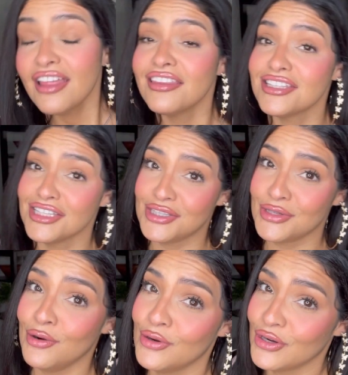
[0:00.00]
this is
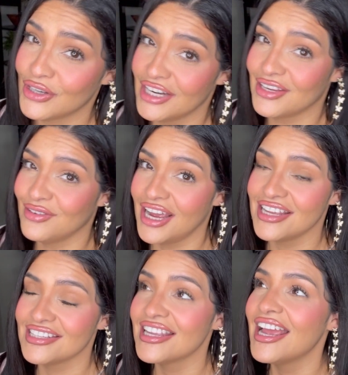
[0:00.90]
so good, you
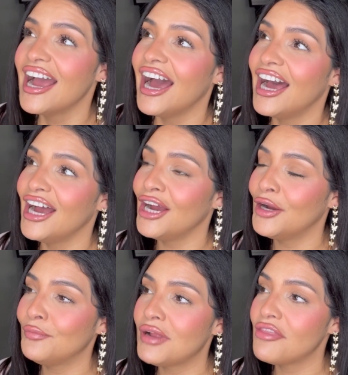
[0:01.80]
guys.
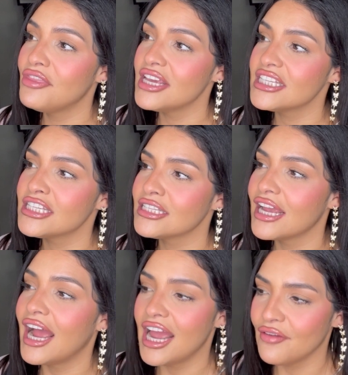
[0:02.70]
Um, this,
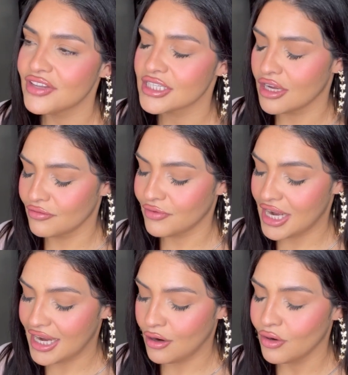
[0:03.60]
I have this on
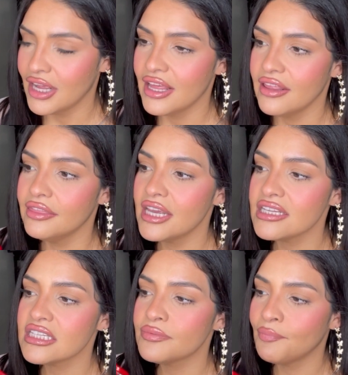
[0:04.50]
right now.
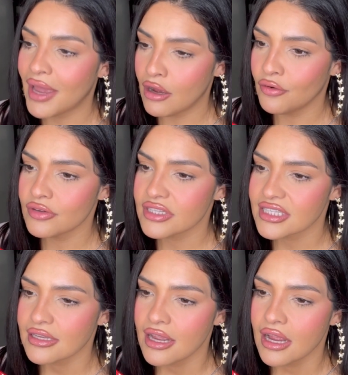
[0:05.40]
This smells
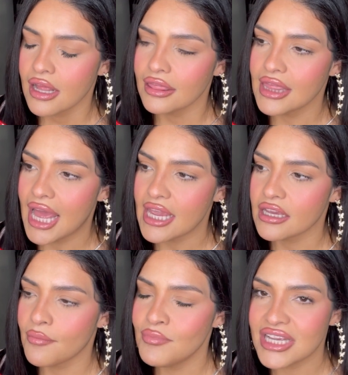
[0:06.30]

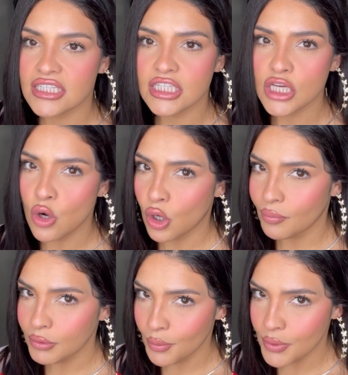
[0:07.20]
like Miss
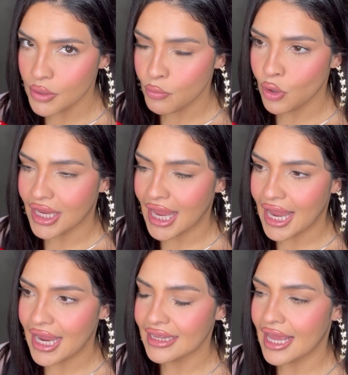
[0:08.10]
Dior Blooming
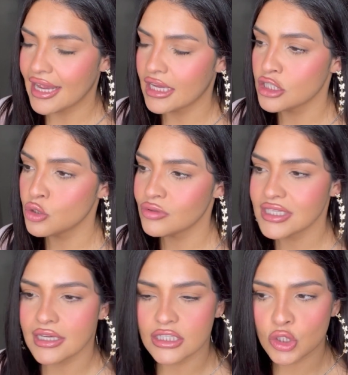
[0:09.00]
Bouquet, like
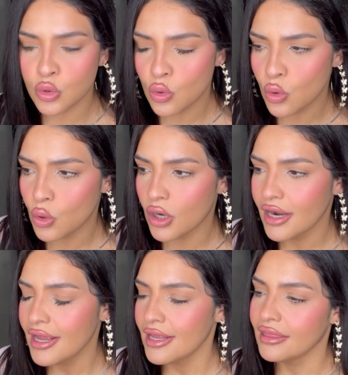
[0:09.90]
Juicy
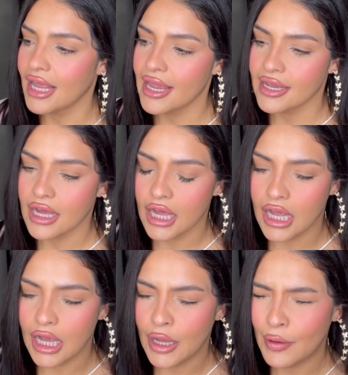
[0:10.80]
Couture, like,
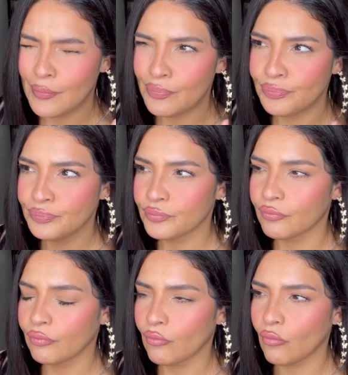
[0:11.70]

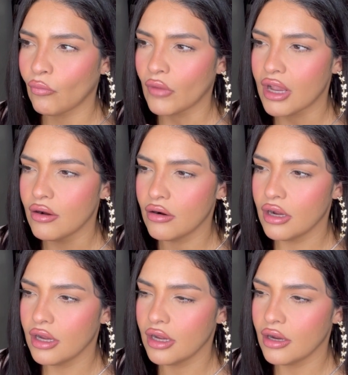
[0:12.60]
um,
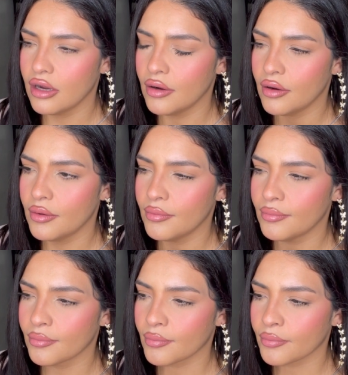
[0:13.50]

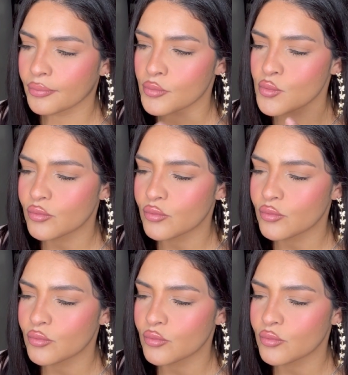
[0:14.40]
um,